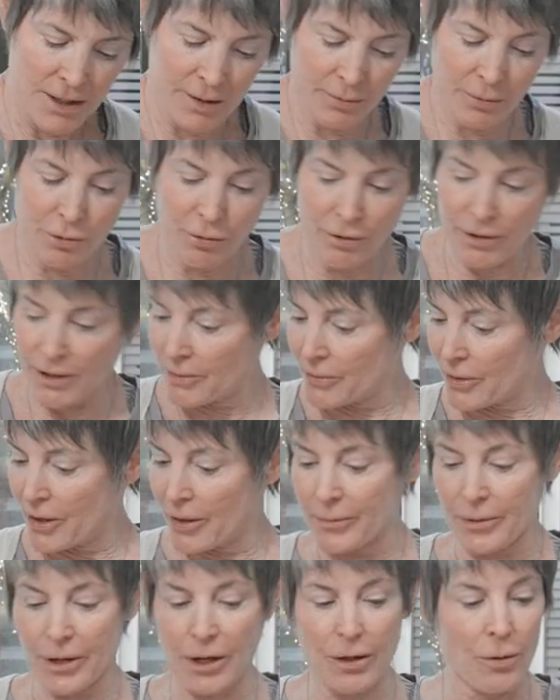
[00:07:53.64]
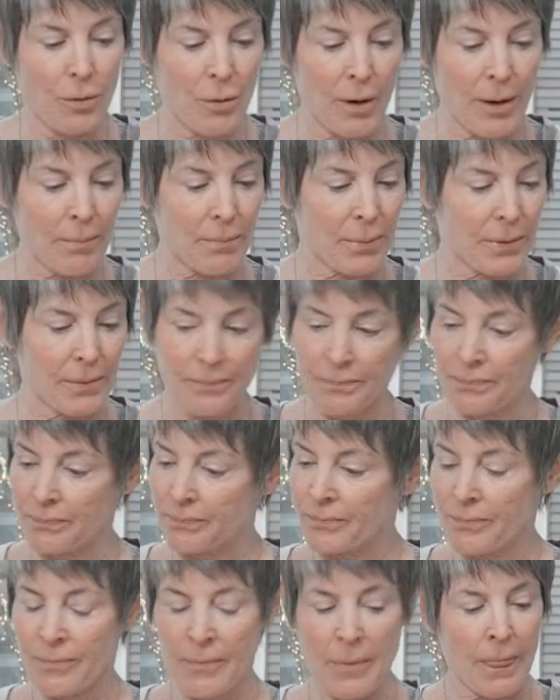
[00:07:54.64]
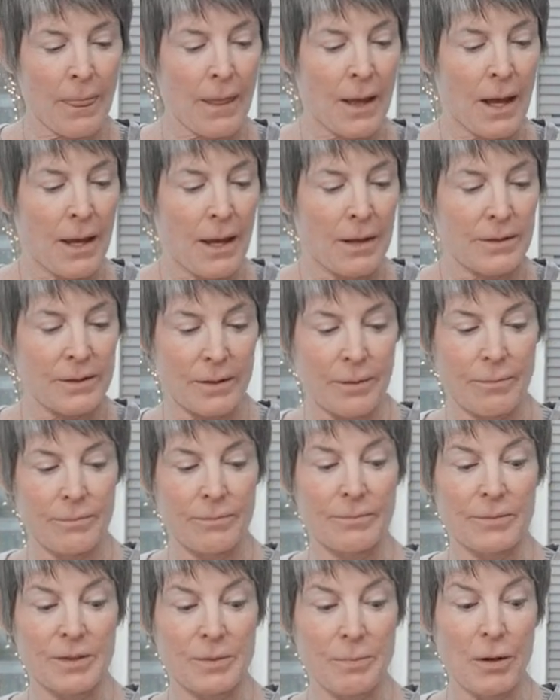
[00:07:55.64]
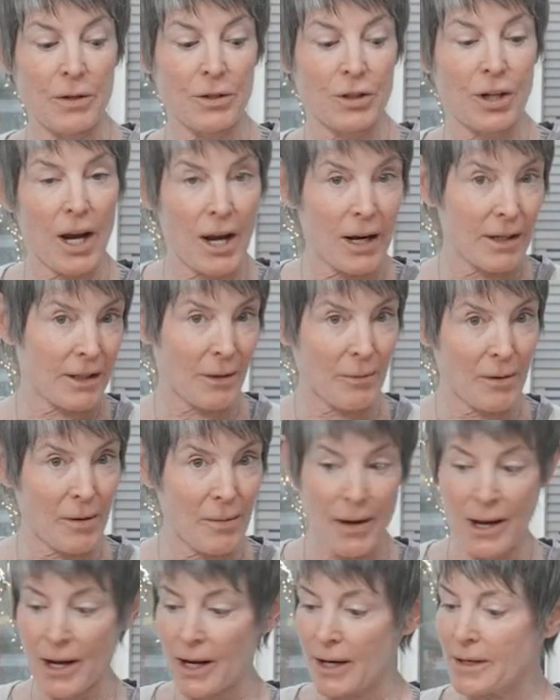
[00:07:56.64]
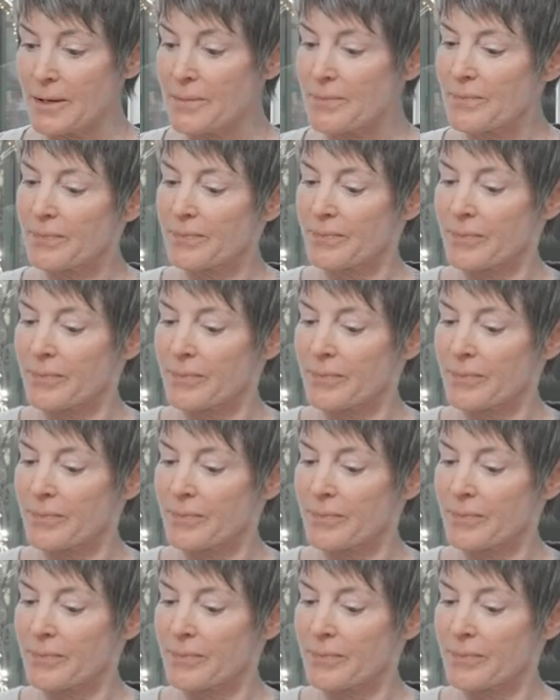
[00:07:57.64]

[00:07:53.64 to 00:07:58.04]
Some cream that I'm gonna whip, some sponge cake that we made,